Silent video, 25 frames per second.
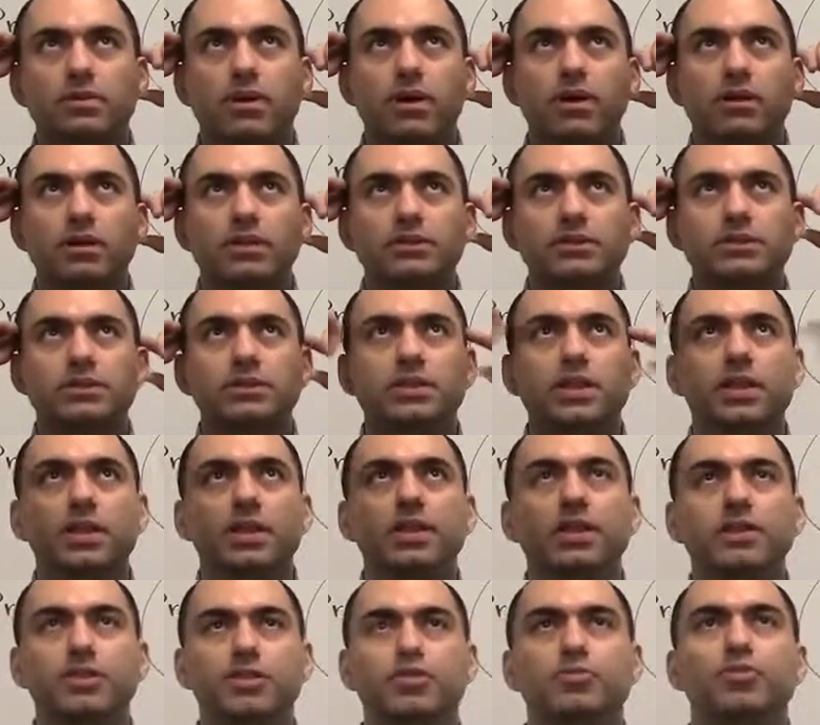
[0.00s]

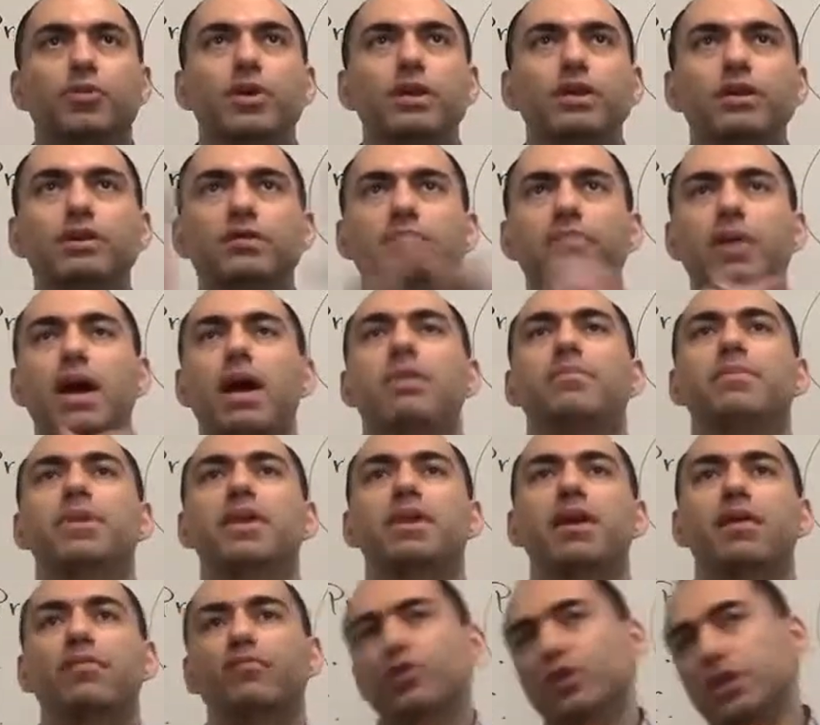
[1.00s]
is written by
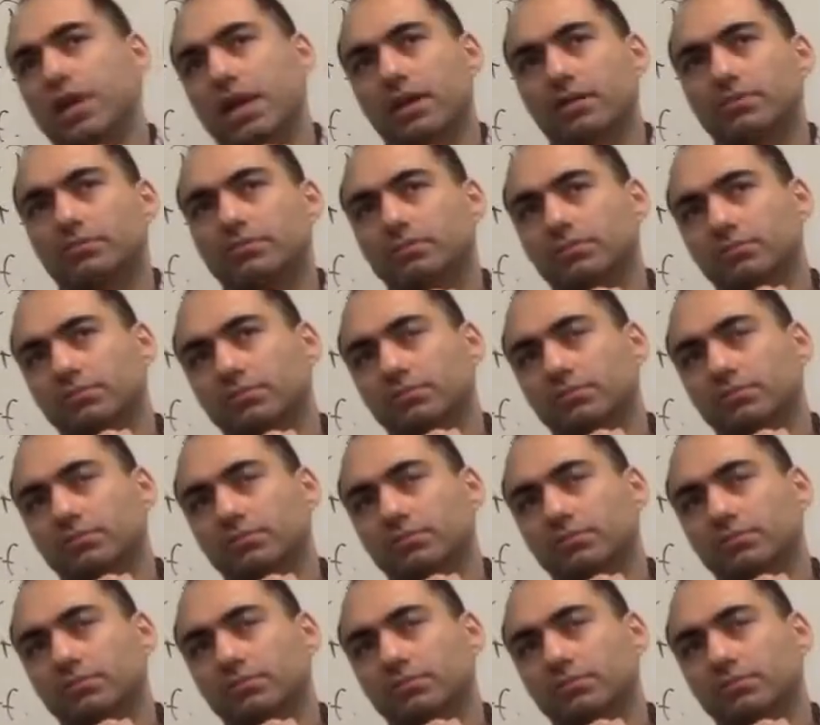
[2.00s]
me every day.